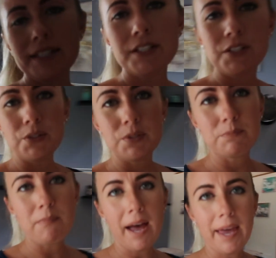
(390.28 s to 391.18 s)
I did
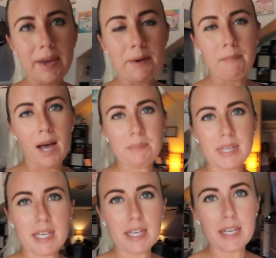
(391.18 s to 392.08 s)
use my
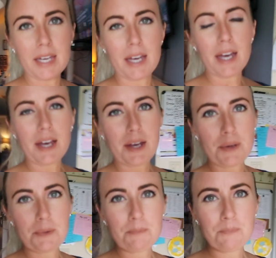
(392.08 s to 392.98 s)
mommy
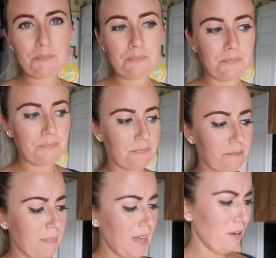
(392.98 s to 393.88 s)
um,
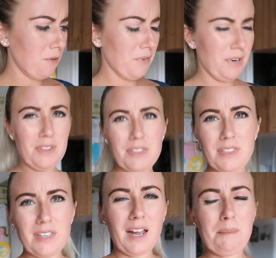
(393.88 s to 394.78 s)
makeover,
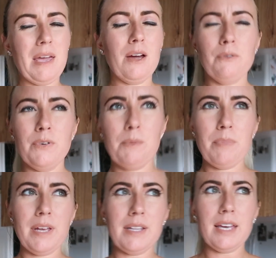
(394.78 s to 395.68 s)
not makeover,
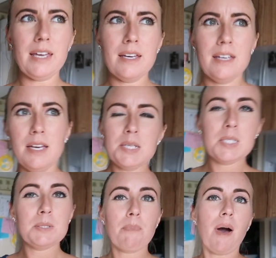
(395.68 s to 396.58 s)
but like
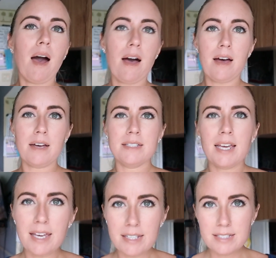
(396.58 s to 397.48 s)
spa
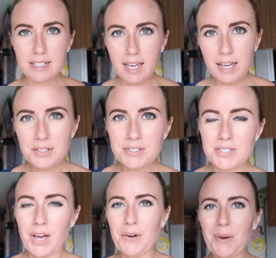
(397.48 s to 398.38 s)
day today.
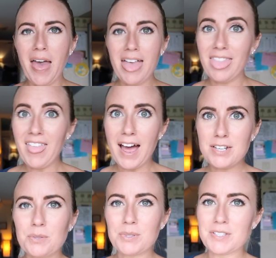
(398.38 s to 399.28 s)
So
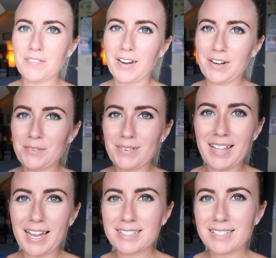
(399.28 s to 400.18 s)
that was very
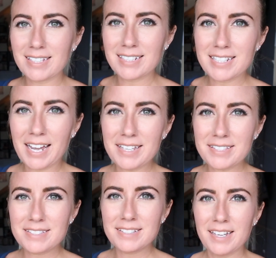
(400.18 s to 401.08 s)
relaxing and
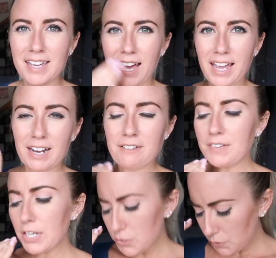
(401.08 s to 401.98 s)
nice. I got a
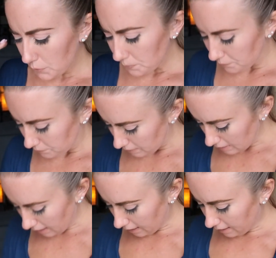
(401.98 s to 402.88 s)
facial,
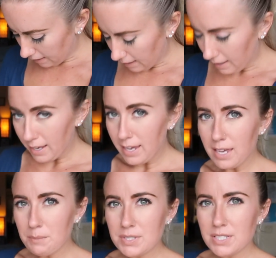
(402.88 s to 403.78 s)
I got
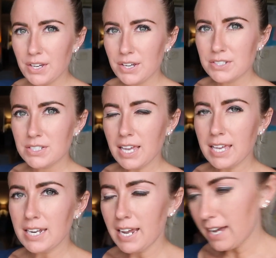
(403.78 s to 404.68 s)
a massage
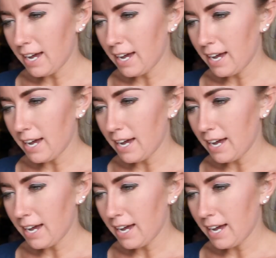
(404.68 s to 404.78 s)
and I